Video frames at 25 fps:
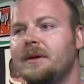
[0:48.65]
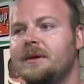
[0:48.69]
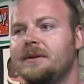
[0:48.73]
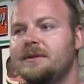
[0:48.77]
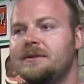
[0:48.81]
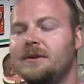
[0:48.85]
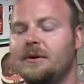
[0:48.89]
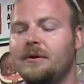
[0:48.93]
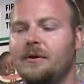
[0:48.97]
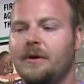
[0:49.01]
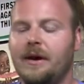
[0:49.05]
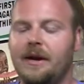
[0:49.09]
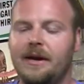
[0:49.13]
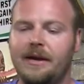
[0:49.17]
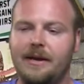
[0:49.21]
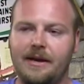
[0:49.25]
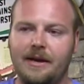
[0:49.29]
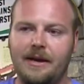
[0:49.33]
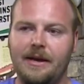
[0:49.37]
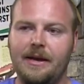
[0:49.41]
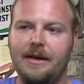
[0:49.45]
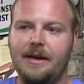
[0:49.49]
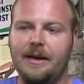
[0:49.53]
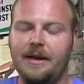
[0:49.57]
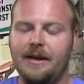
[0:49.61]
So
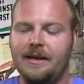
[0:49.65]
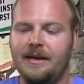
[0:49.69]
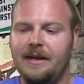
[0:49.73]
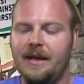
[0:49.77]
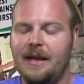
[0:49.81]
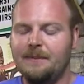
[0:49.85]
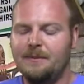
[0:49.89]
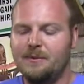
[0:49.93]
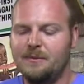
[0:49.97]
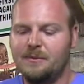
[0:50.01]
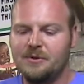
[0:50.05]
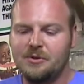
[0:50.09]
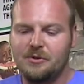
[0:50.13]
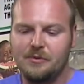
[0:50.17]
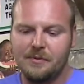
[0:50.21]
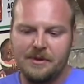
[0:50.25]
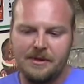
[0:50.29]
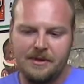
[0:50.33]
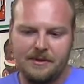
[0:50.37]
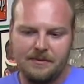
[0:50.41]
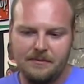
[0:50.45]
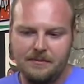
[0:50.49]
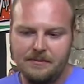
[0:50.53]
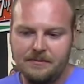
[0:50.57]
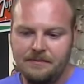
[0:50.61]
I gambled
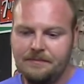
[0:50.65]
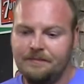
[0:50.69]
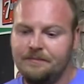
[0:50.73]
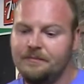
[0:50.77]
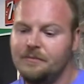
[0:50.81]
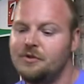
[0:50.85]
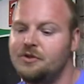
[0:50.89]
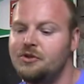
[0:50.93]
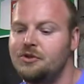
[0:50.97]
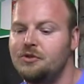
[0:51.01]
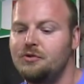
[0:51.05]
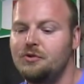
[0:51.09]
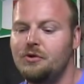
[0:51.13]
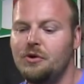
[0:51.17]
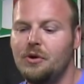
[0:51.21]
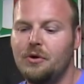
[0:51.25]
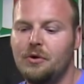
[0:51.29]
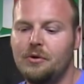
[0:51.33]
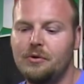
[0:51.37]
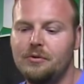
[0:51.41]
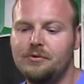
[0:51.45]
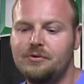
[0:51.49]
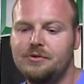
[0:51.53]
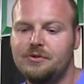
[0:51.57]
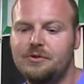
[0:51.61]
between do you
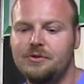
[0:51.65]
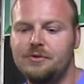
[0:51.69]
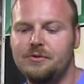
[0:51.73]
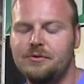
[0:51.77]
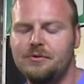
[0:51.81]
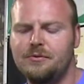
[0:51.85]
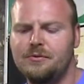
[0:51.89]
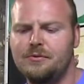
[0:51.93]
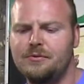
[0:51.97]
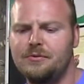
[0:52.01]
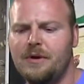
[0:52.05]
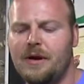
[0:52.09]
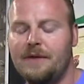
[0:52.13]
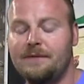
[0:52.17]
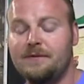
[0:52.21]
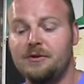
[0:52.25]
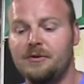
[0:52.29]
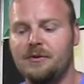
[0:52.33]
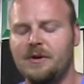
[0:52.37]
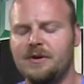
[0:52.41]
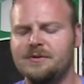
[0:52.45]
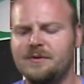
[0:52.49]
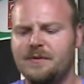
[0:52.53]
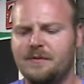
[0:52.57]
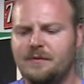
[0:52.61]
go to, after you
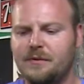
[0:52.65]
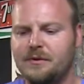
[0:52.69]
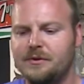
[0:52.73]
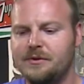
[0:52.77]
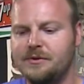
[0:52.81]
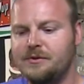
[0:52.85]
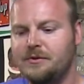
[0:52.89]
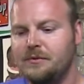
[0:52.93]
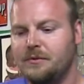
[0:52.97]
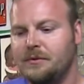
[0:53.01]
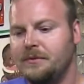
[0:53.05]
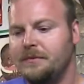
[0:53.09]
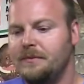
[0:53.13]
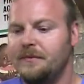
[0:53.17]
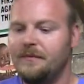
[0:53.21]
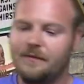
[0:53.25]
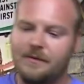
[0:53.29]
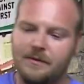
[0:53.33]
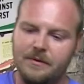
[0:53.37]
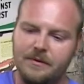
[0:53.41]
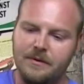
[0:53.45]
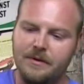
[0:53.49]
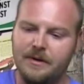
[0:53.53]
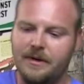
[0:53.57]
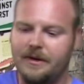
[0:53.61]
graduate 4 year school
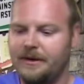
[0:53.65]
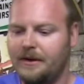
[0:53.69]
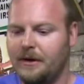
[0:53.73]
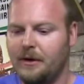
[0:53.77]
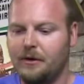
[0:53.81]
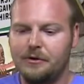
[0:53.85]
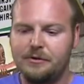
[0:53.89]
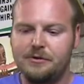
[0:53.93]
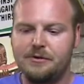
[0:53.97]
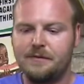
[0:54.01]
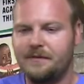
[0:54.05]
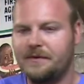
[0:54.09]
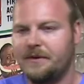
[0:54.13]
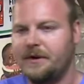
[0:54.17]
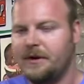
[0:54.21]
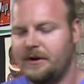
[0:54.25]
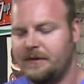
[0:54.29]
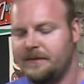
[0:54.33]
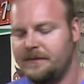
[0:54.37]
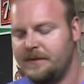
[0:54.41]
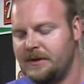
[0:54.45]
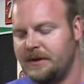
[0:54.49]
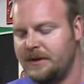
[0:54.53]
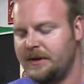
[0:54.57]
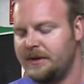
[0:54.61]
for art or
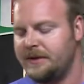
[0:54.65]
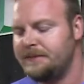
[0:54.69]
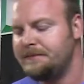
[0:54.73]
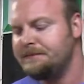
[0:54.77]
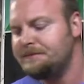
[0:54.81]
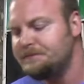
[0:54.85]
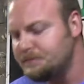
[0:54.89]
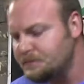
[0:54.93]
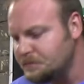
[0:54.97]
photography like I did,